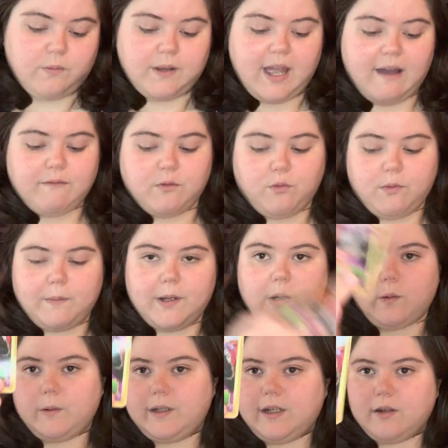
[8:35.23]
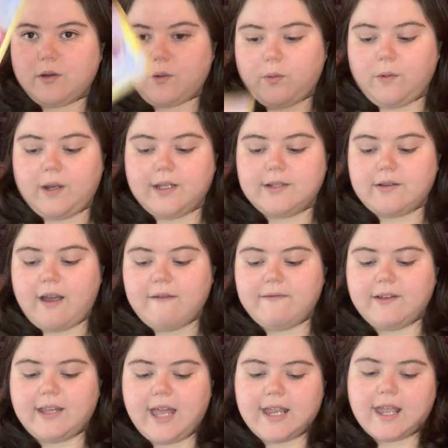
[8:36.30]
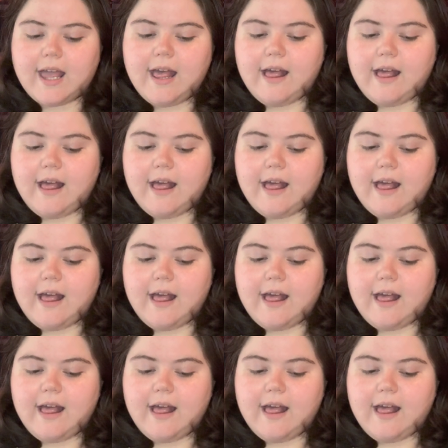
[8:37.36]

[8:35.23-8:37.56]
We have a woman holding a coin. So I feel like,